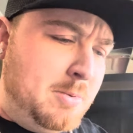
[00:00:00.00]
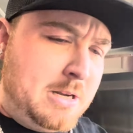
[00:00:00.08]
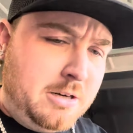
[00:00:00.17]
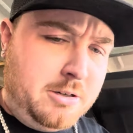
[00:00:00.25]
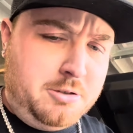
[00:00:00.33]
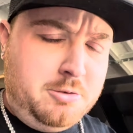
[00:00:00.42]

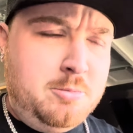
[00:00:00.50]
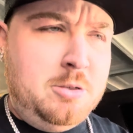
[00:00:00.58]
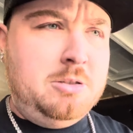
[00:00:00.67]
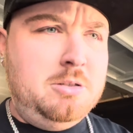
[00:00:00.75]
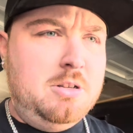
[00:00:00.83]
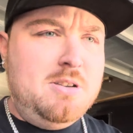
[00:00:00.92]
pattern too, but
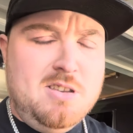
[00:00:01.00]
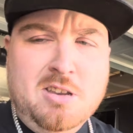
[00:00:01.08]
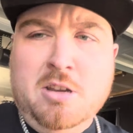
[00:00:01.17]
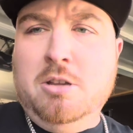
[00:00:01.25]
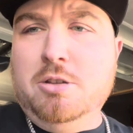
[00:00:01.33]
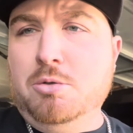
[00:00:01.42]

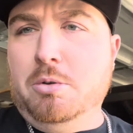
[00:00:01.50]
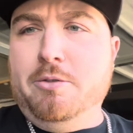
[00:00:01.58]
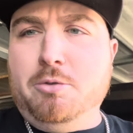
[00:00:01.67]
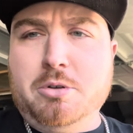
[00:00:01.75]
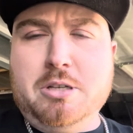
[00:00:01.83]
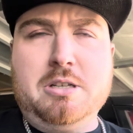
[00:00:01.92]

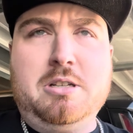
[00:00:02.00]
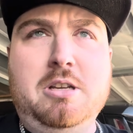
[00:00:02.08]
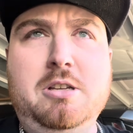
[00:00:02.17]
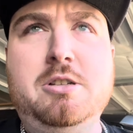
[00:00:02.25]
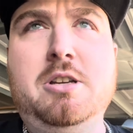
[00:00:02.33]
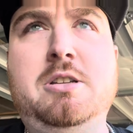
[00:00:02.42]

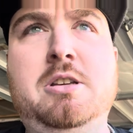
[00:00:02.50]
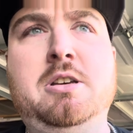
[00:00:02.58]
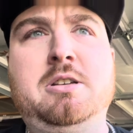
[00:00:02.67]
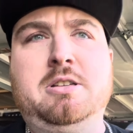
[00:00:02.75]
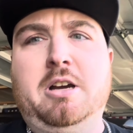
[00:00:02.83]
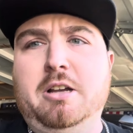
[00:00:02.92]
2416
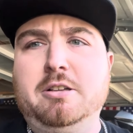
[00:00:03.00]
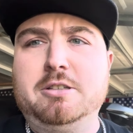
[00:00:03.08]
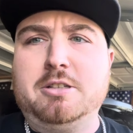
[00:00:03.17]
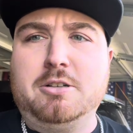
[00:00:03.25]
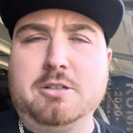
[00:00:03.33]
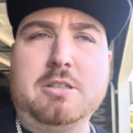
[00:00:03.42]
JTX
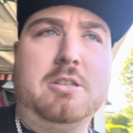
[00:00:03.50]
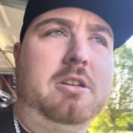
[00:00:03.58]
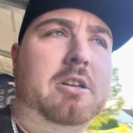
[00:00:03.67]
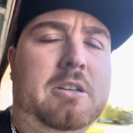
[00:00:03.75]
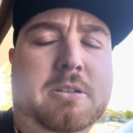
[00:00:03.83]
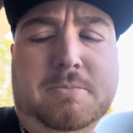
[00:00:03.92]
silencers,
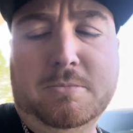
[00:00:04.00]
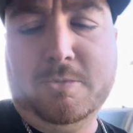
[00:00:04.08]
um,